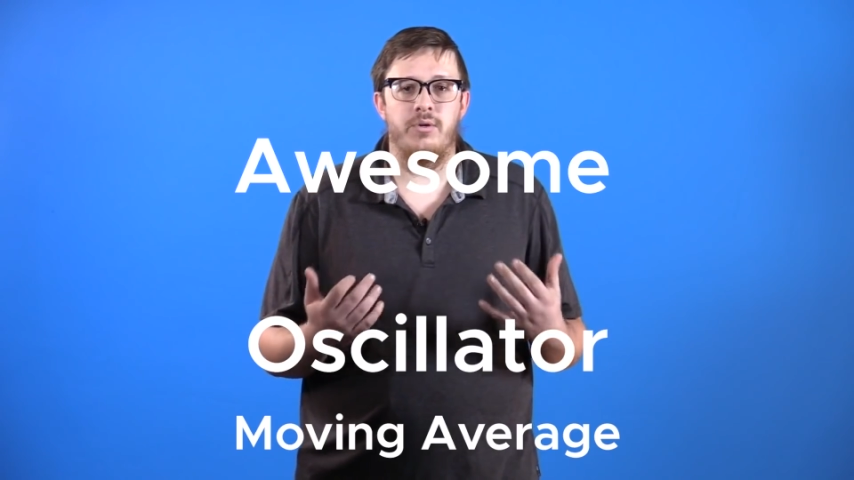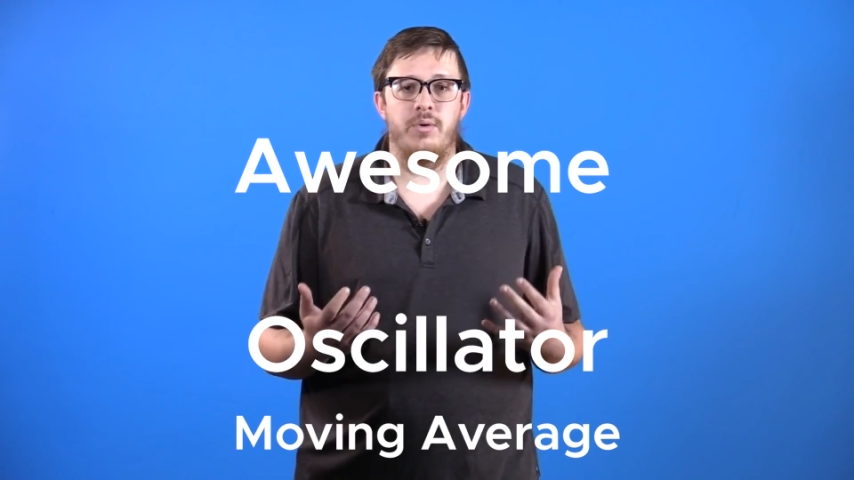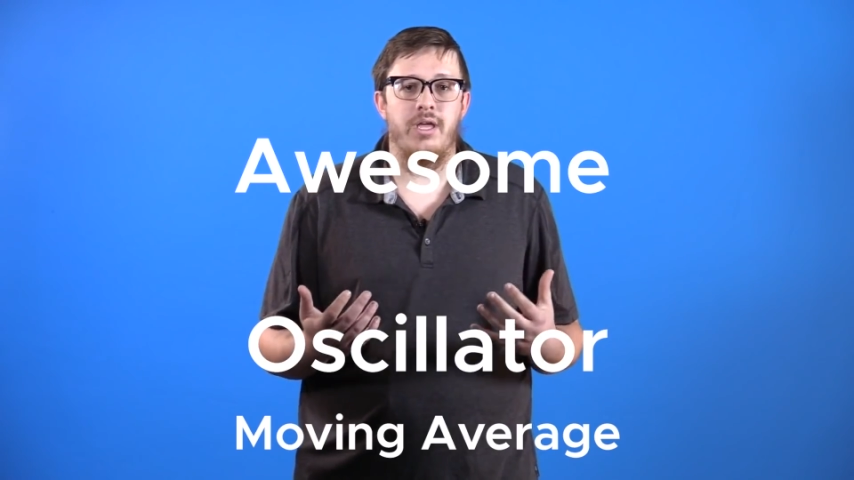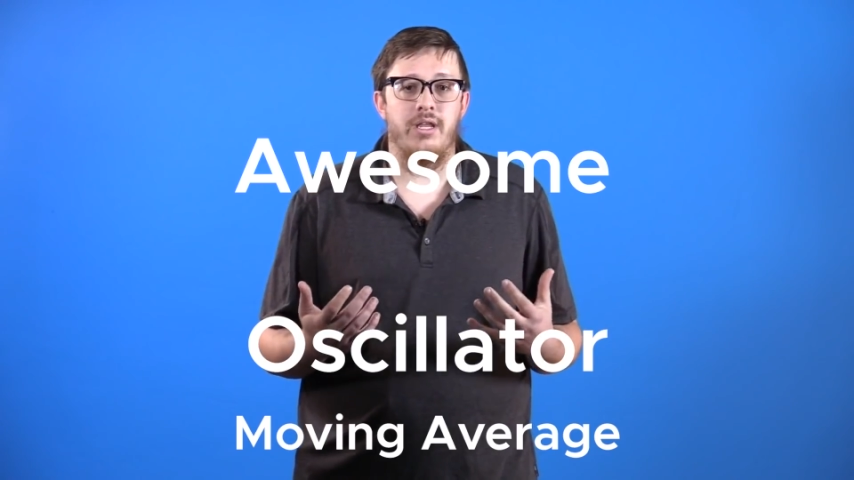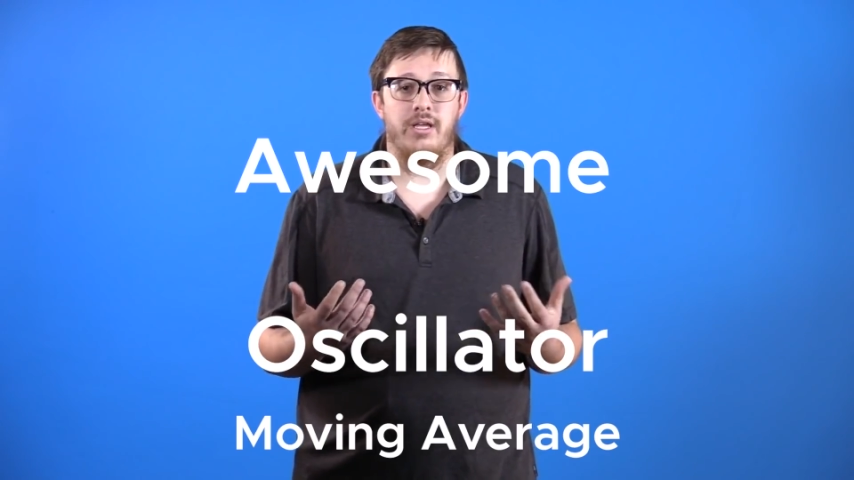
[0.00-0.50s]

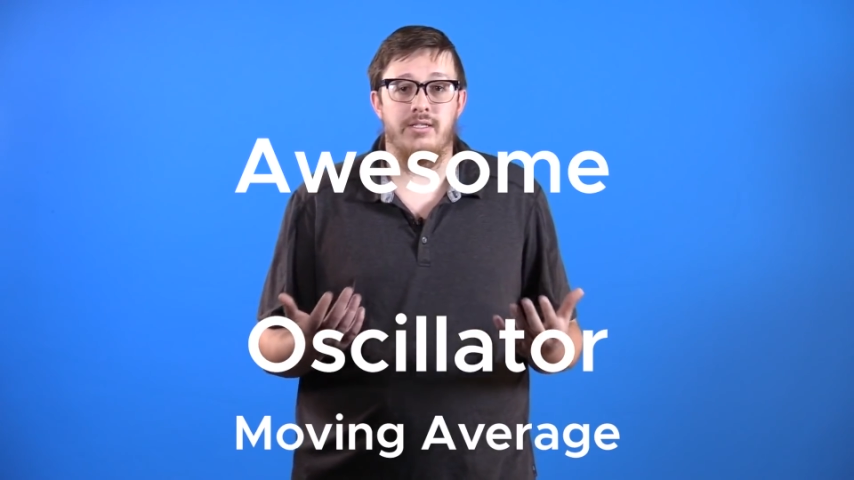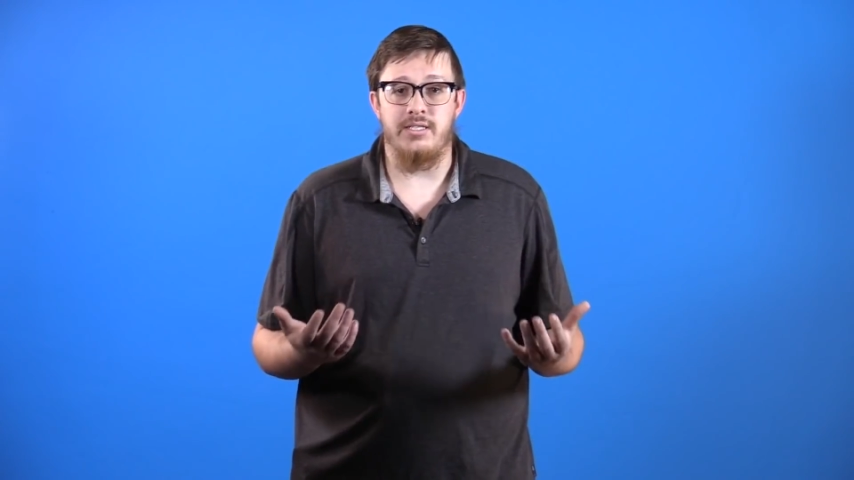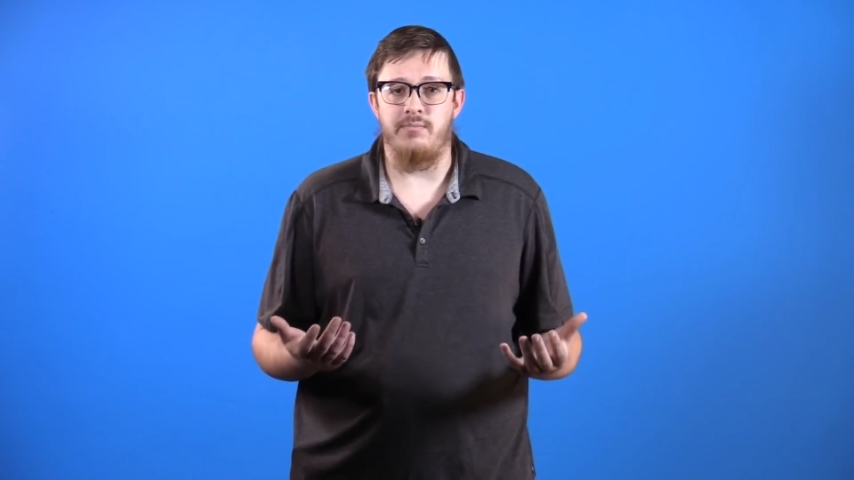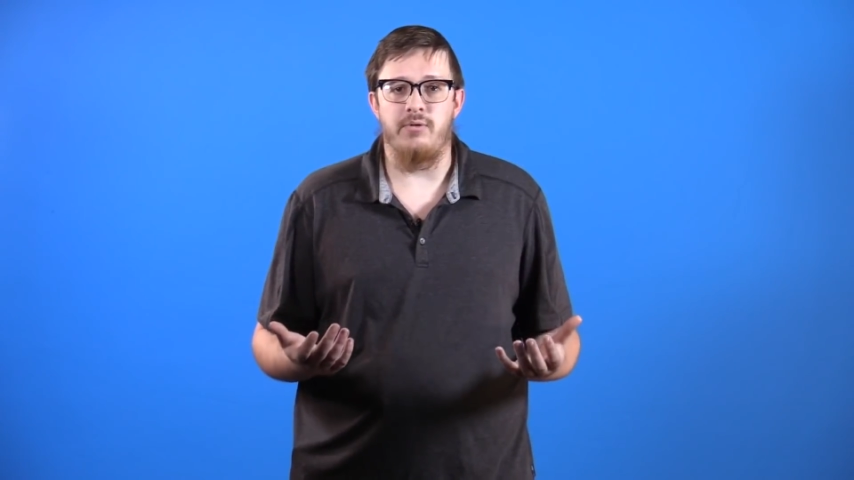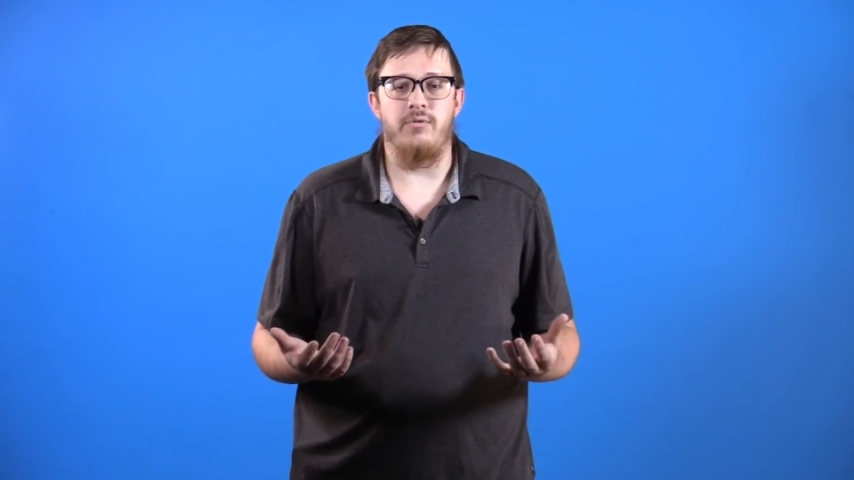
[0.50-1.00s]
creating a
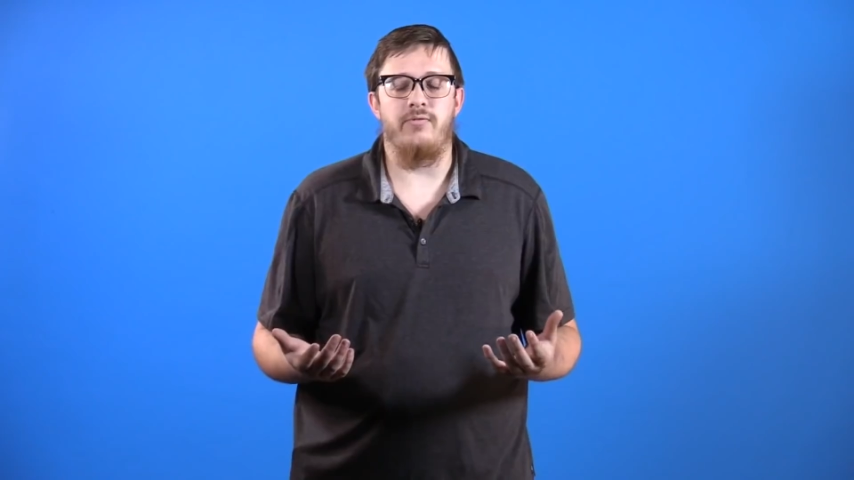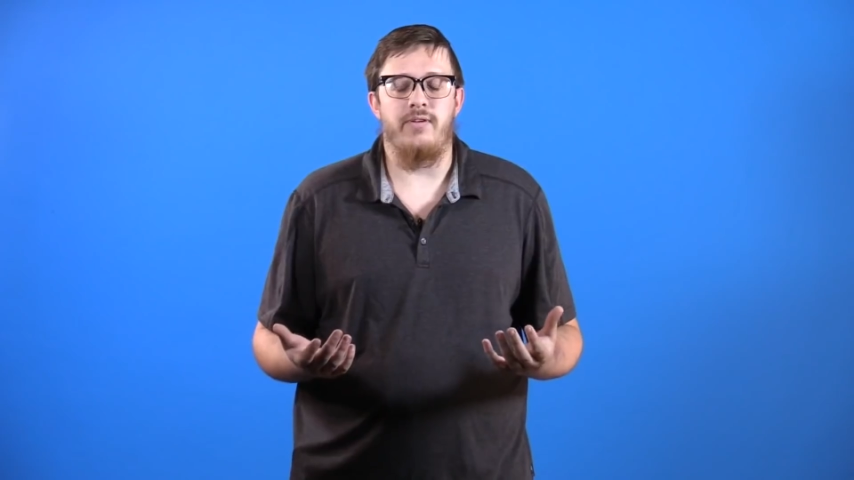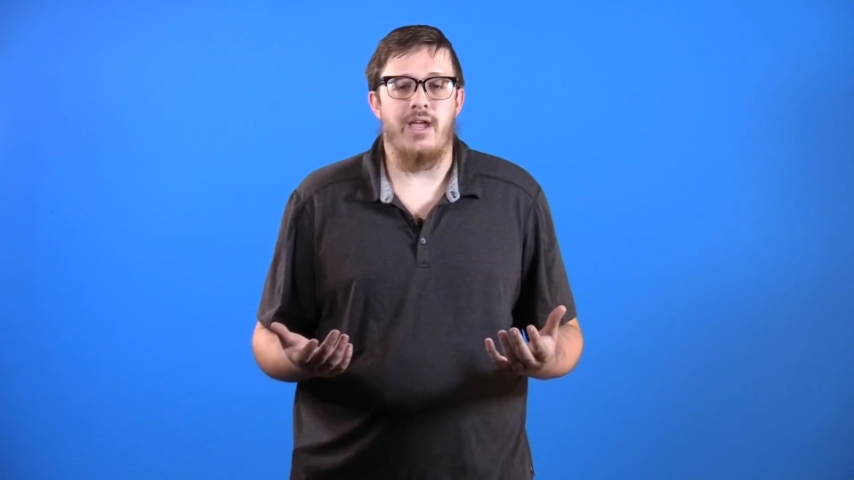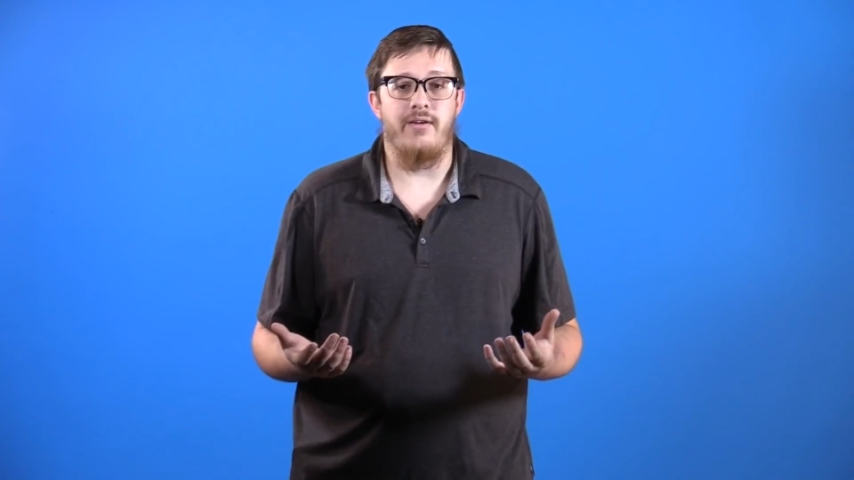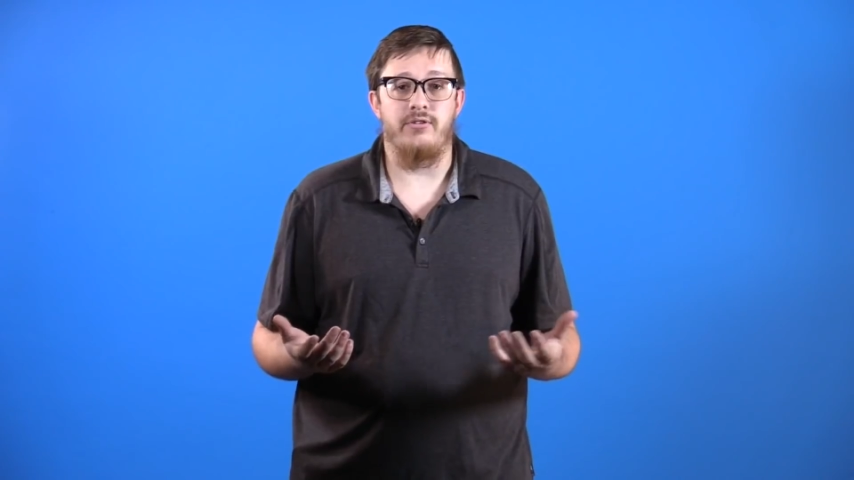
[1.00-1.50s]
simple
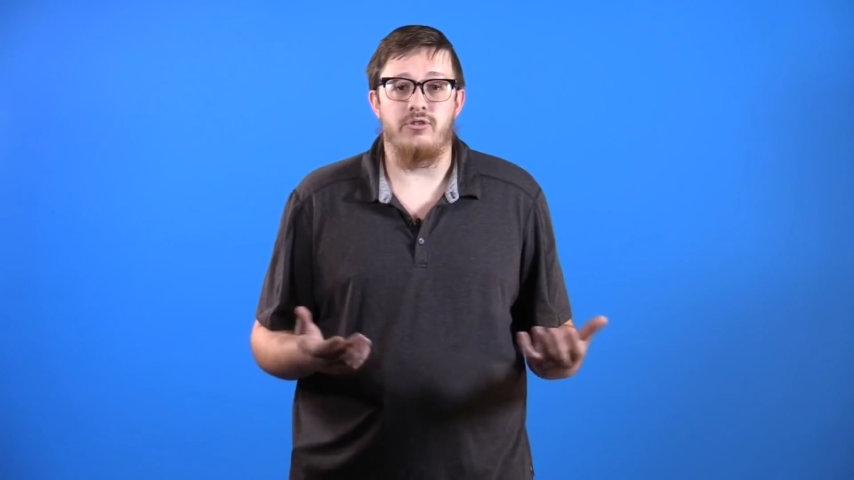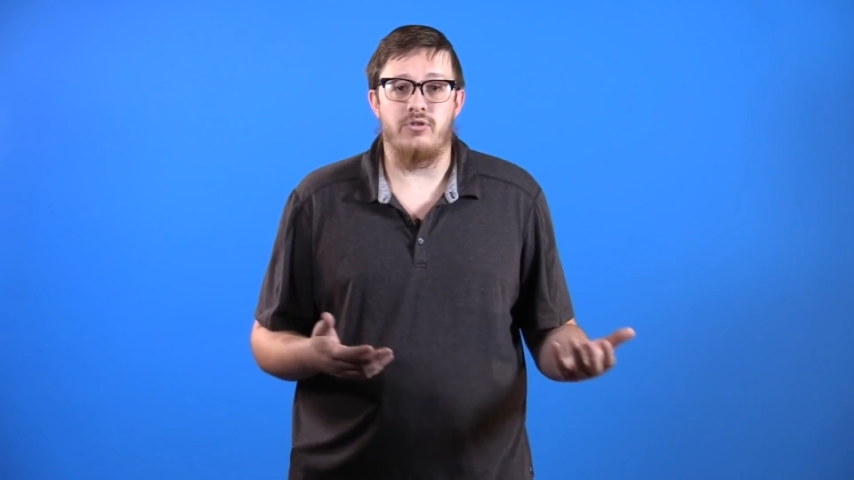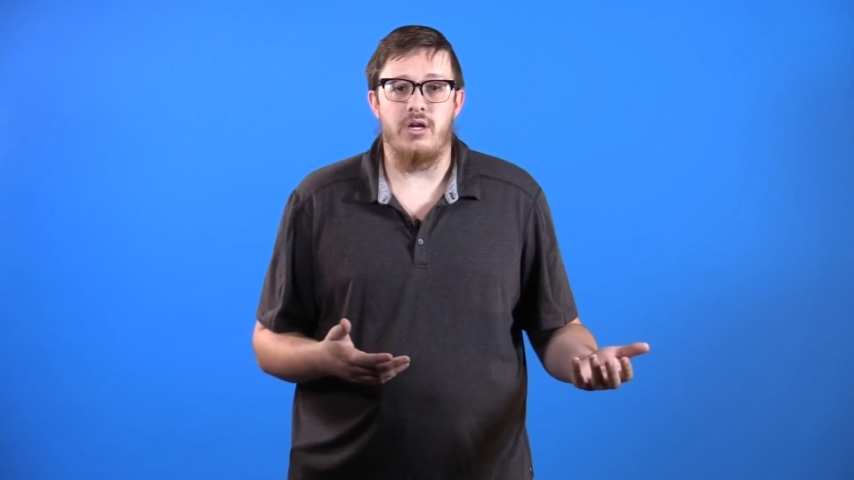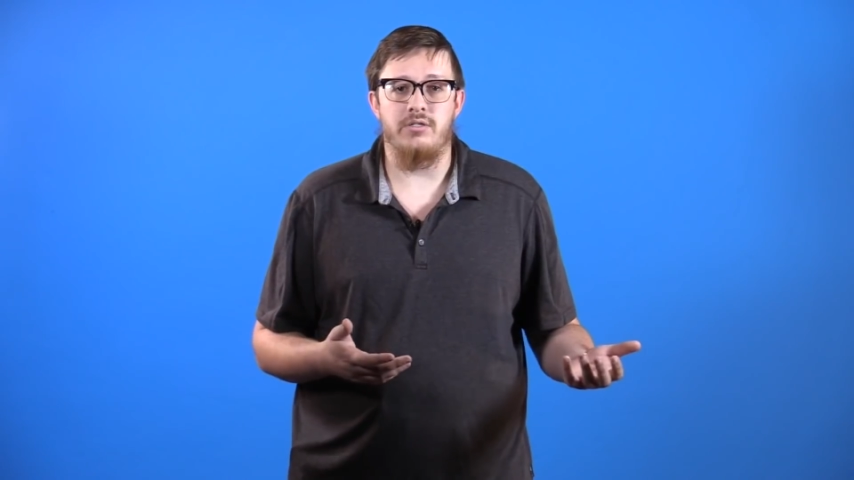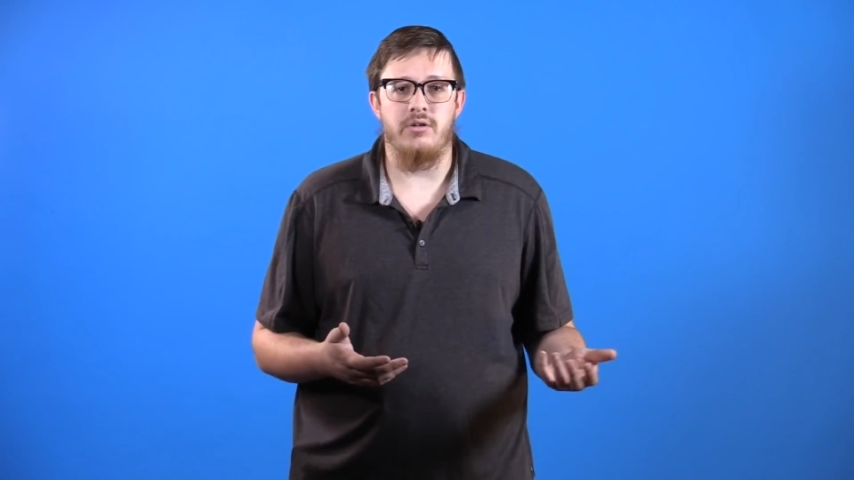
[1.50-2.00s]
moving average
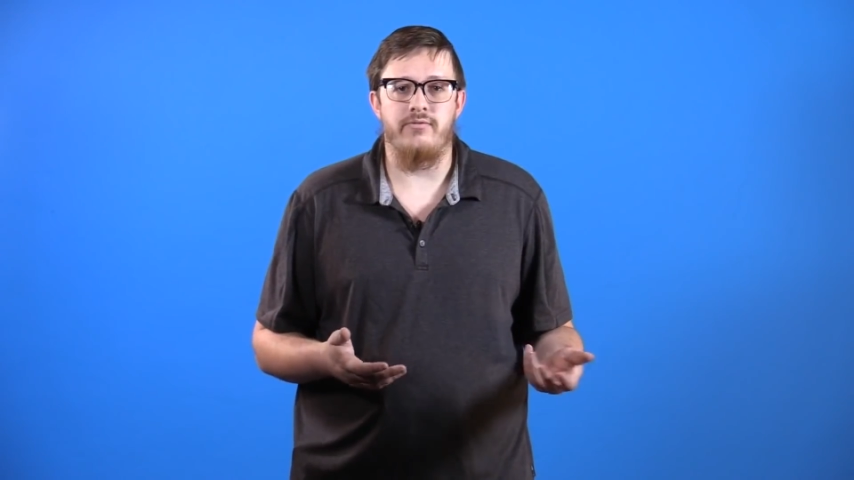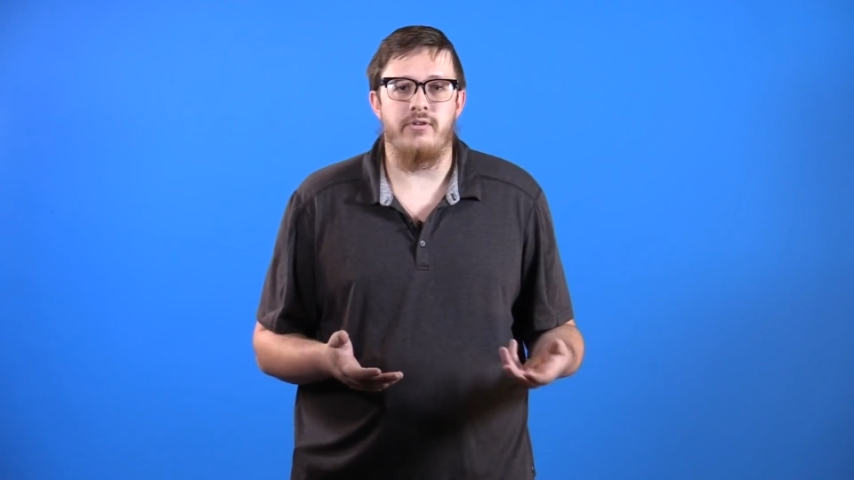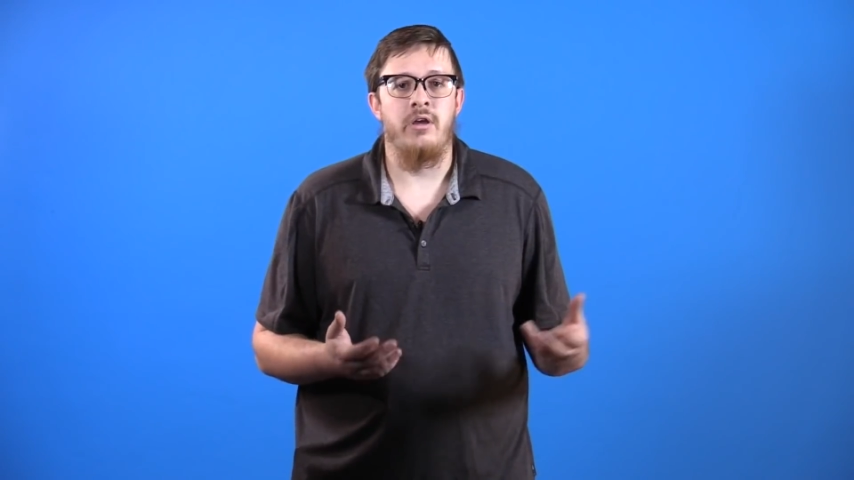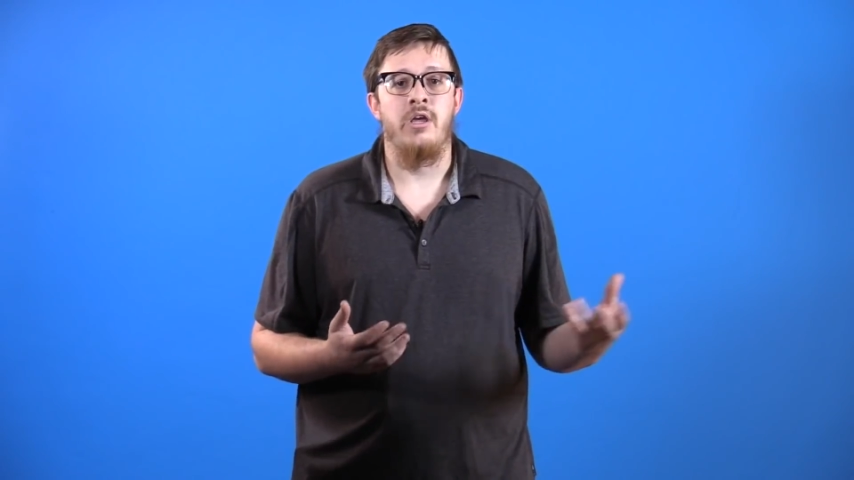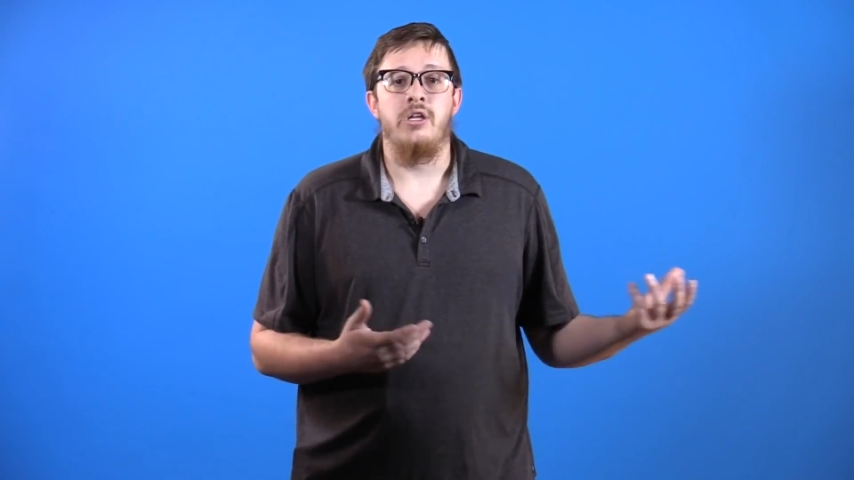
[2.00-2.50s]
crossover,